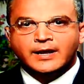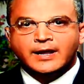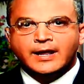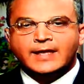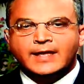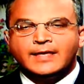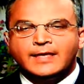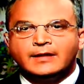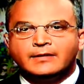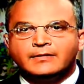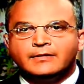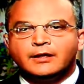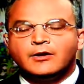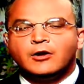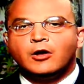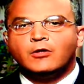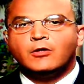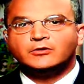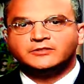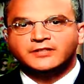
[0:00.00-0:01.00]
and that and
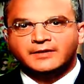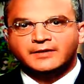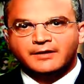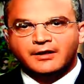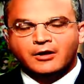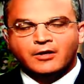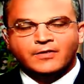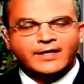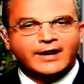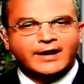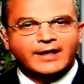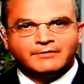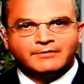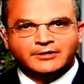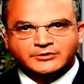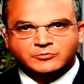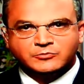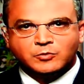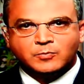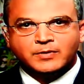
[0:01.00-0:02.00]
all those all that
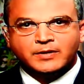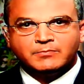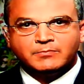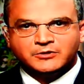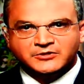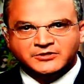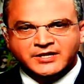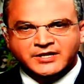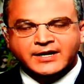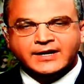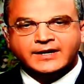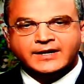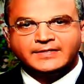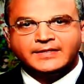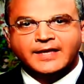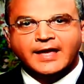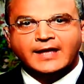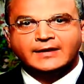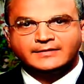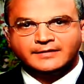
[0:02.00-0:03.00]
evidence will be presented at
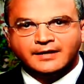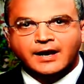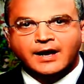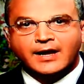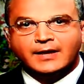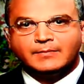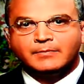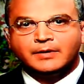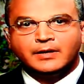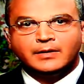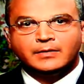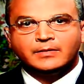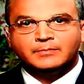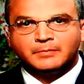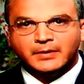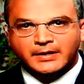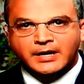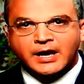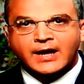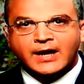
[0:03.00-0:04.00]
that time
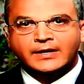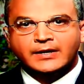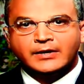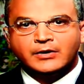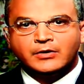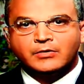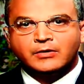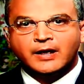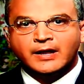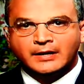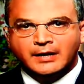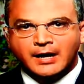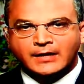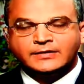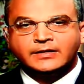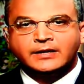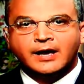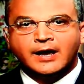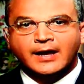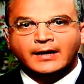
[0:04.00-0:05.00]
but not here and not
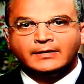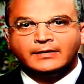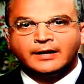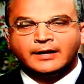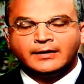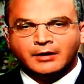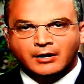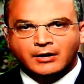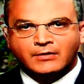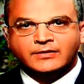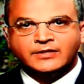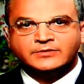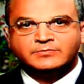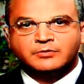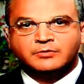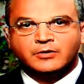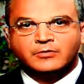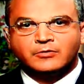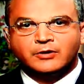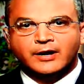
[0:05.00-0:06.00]
tonight and not on this
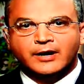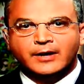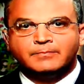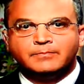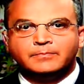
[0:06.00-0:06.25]
program.